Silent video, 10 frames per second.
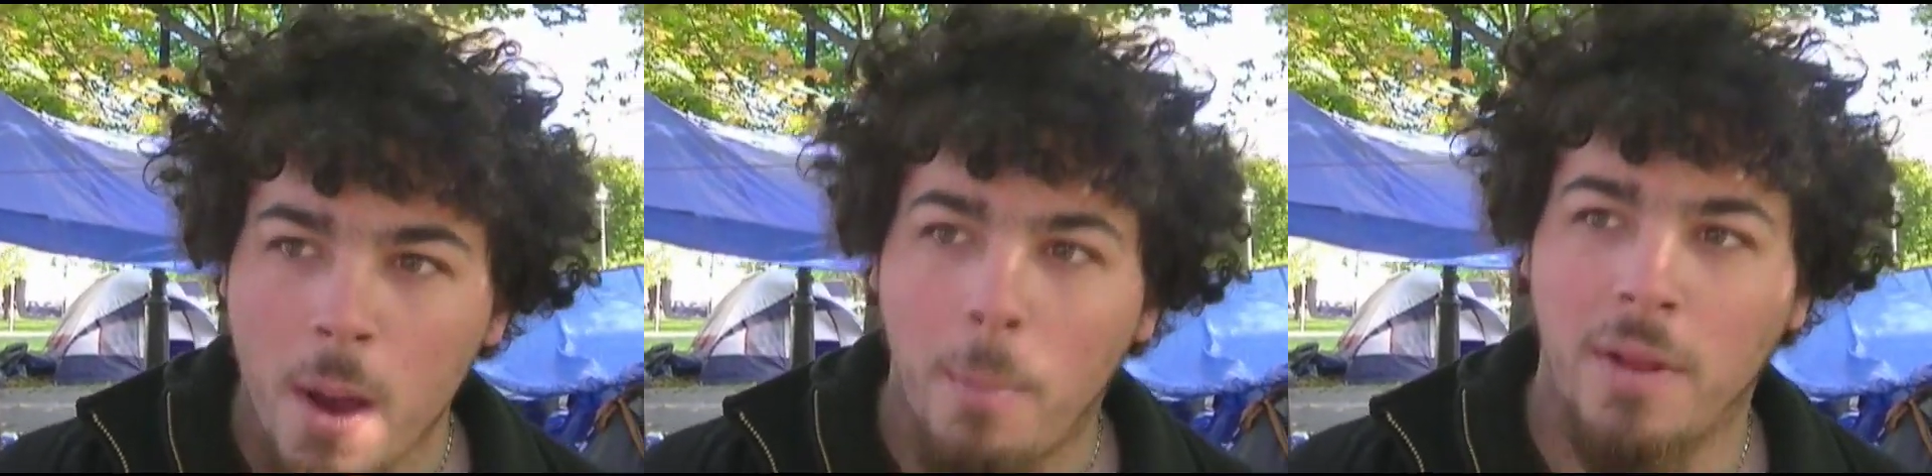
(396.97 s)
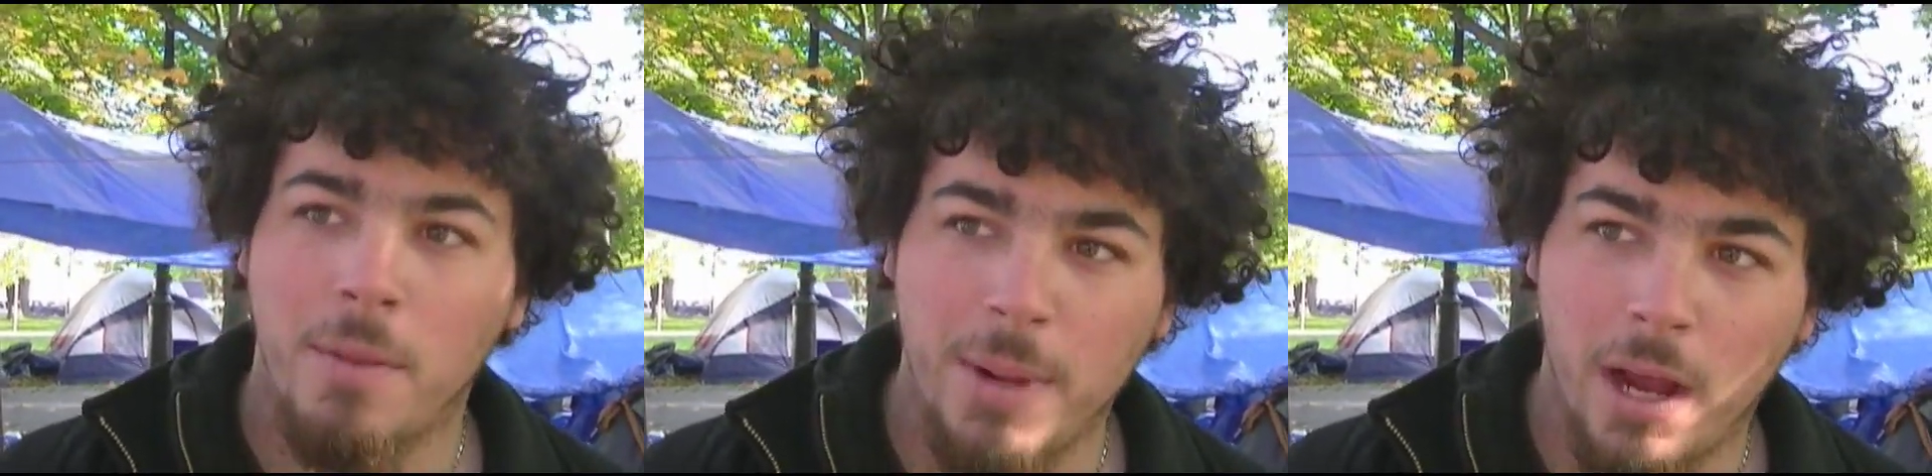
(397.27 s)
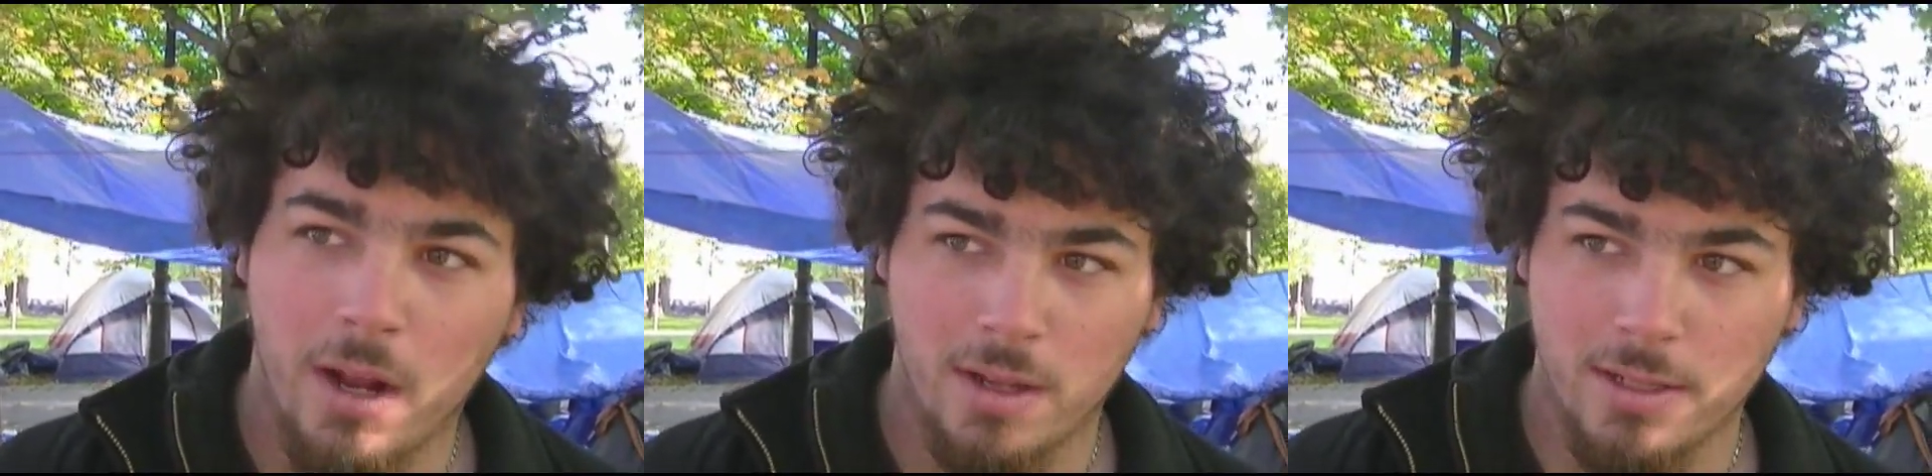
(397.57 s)
But to be
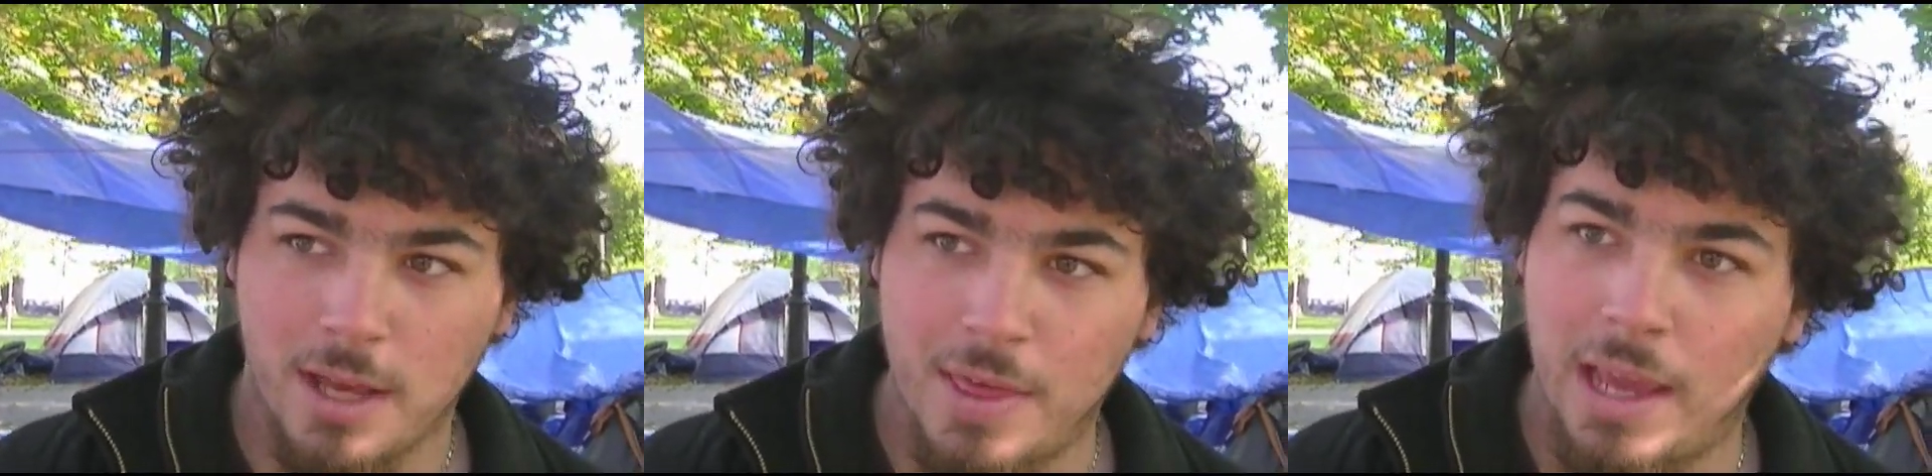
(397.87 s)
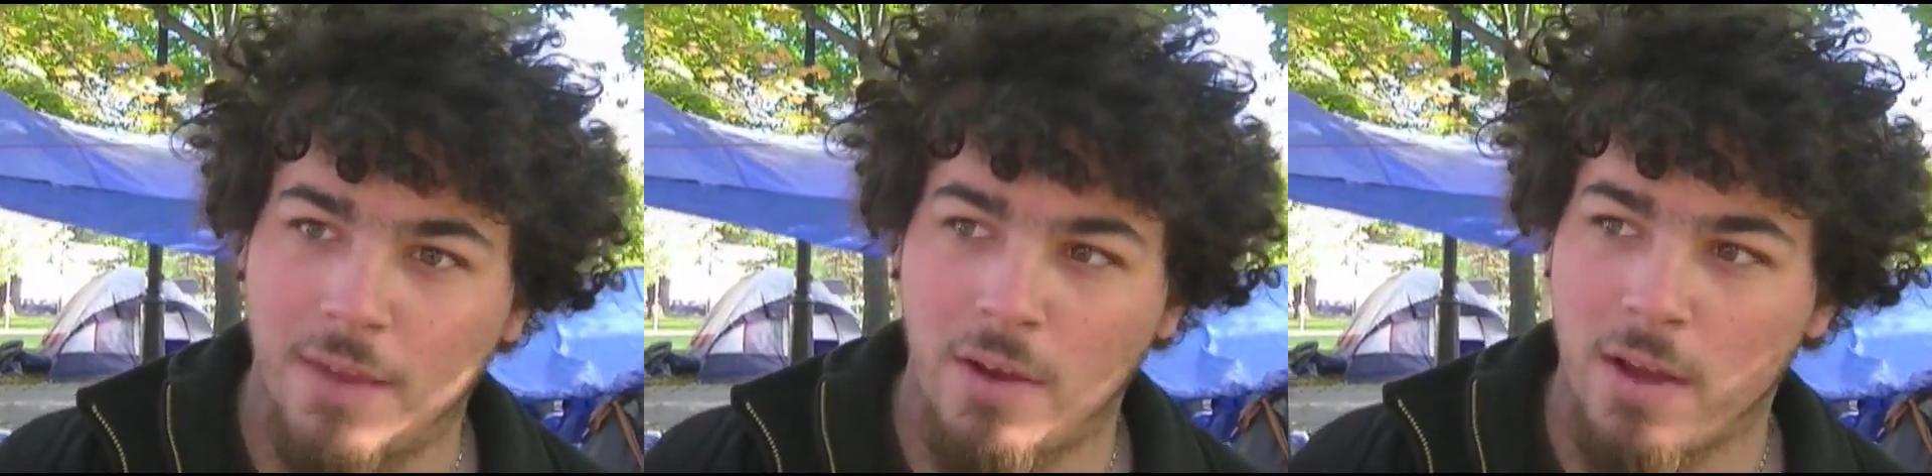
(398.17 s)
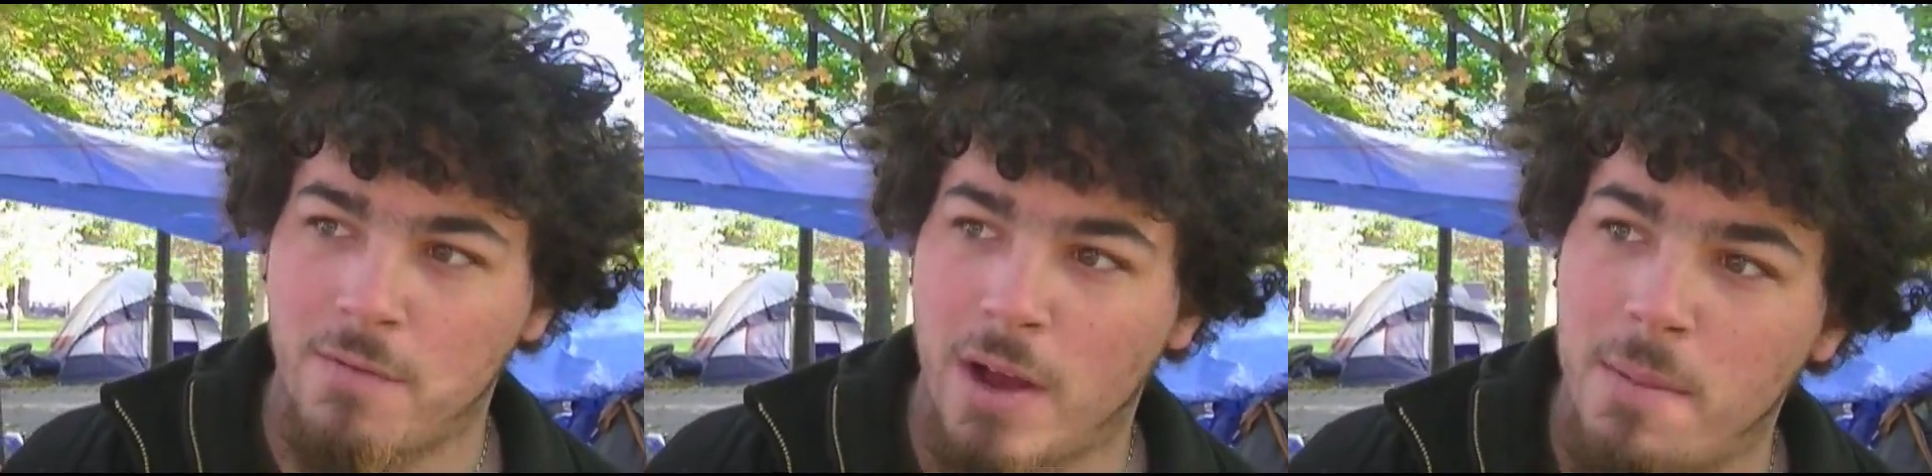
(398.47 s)
honest, I think if I
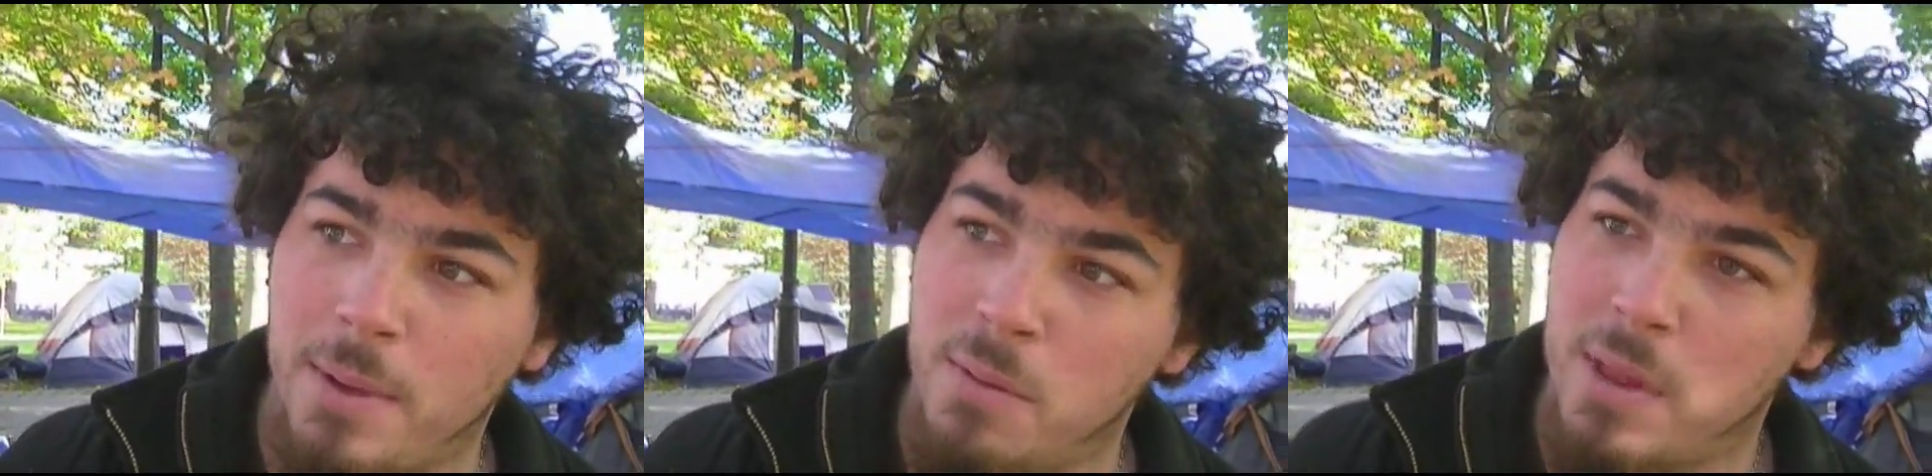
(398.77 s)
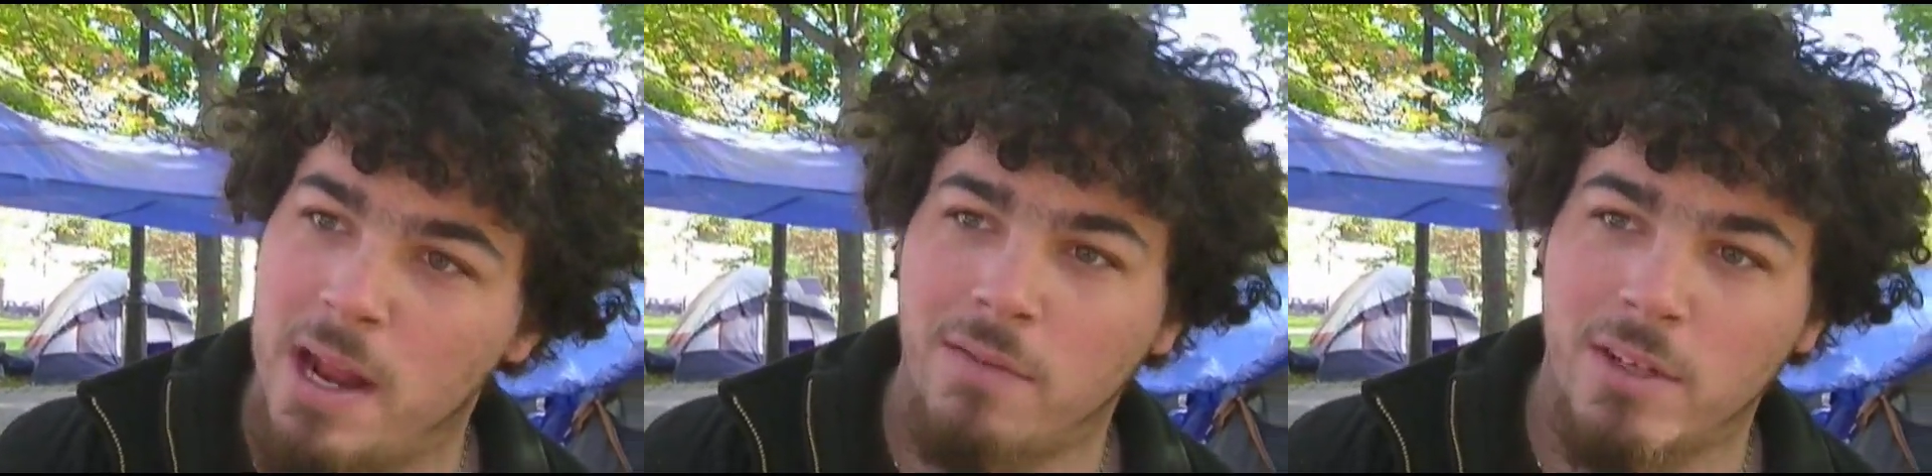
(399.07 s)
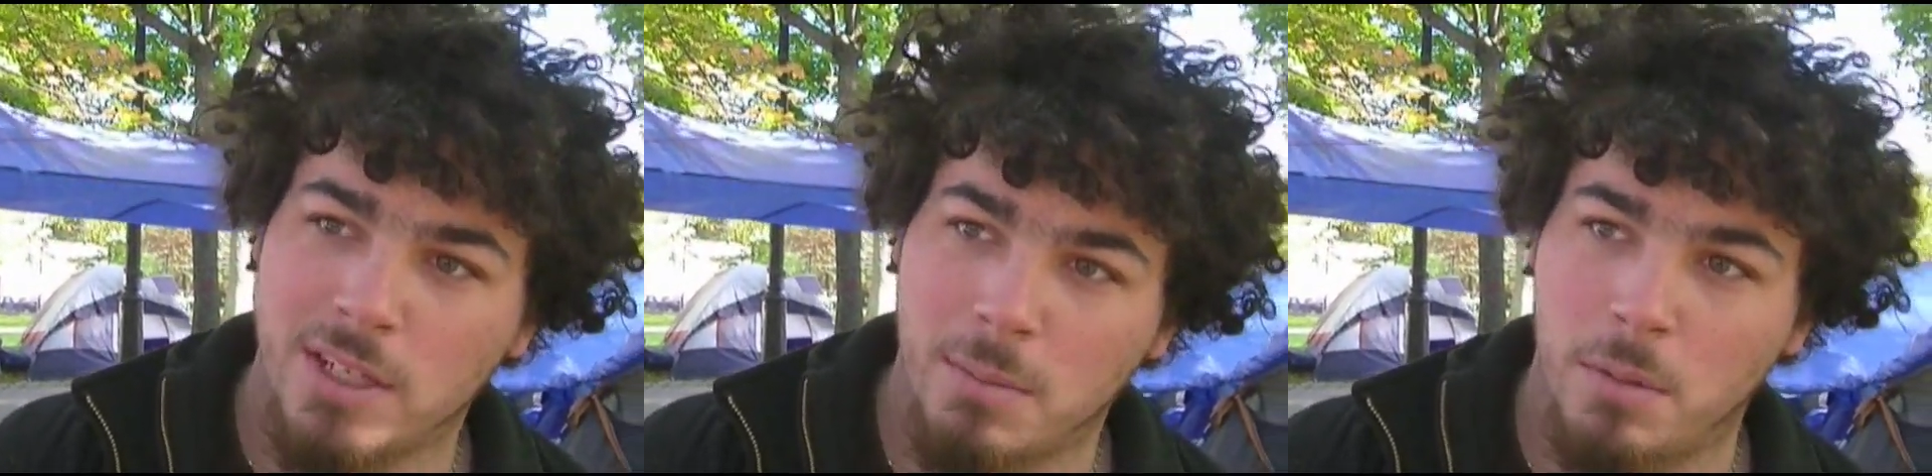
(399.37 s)
can find people that have the
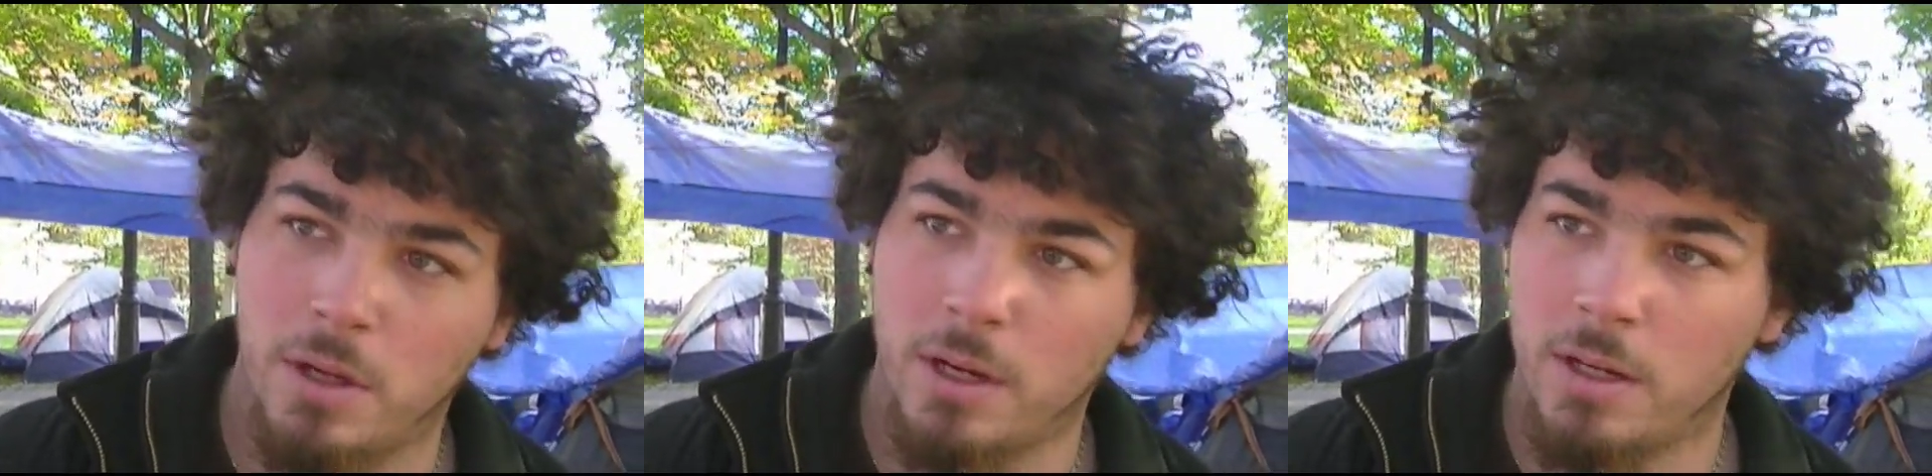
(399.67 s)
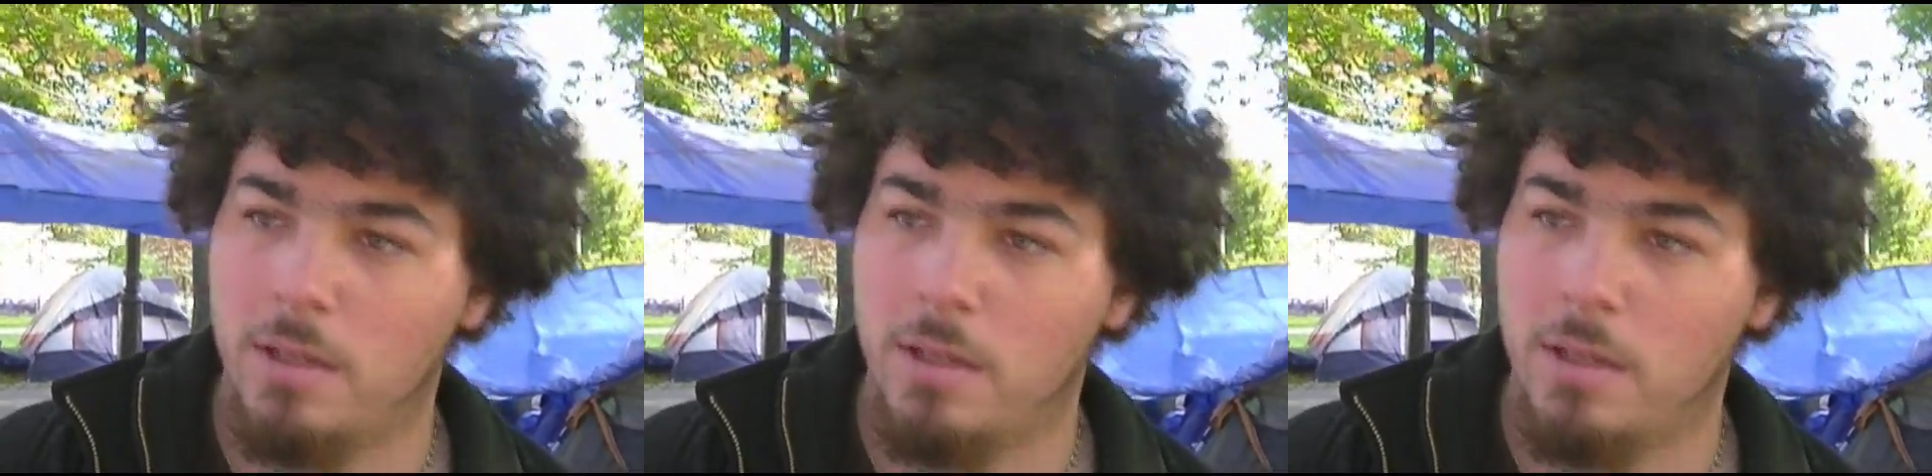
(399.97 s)
similar